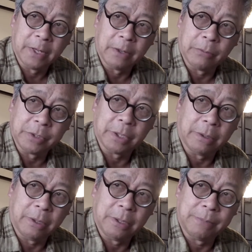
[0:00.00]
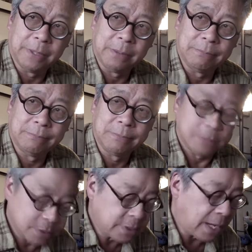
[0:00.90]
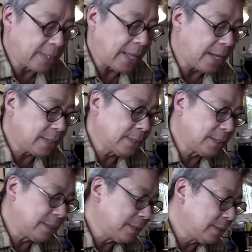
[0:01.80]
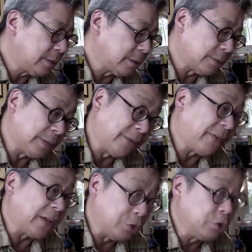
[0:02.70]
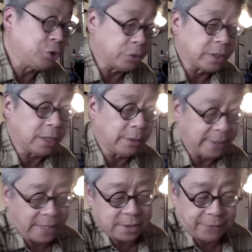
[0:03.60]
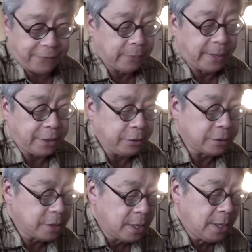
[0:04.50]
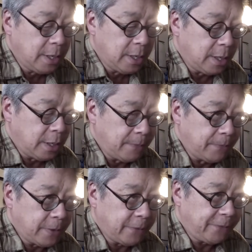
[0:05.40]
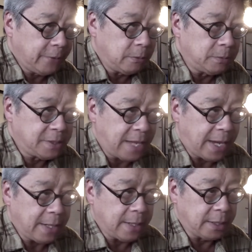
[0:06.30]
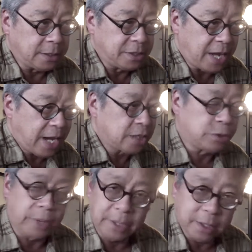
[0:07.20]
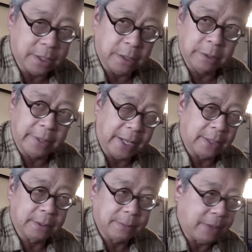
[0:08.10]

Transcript: I don't know what you call it, but that that you know, if I do shoot color, that's the film I use. Um, films that exaggerate the color that